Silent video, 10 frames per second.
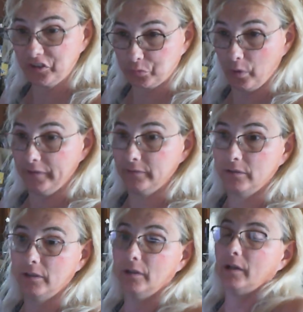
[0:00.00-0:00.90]
and then
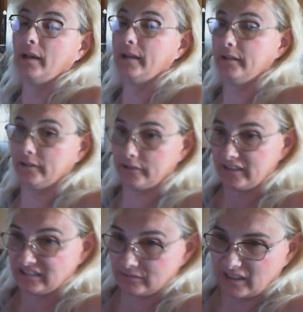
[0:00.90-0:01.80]
he said he
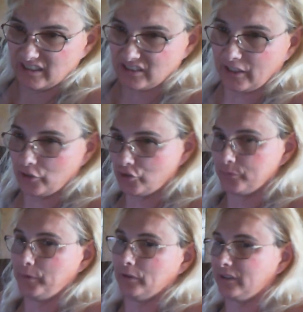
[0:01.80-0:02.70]
should be able to crank it out
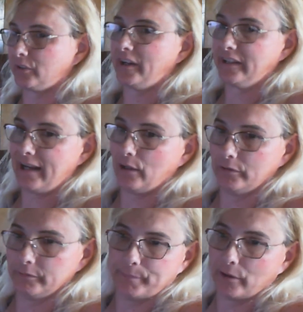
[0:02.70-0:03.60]
in about
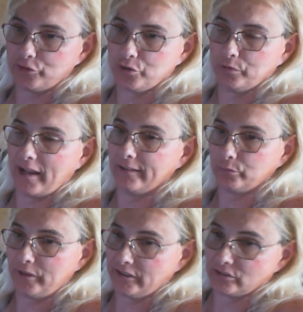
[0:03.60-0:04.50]
2.5 weeks, and
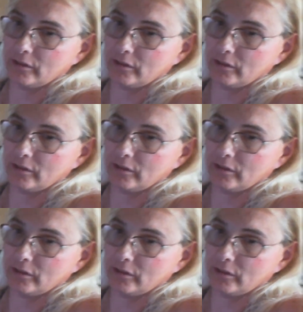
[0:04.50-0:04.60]
then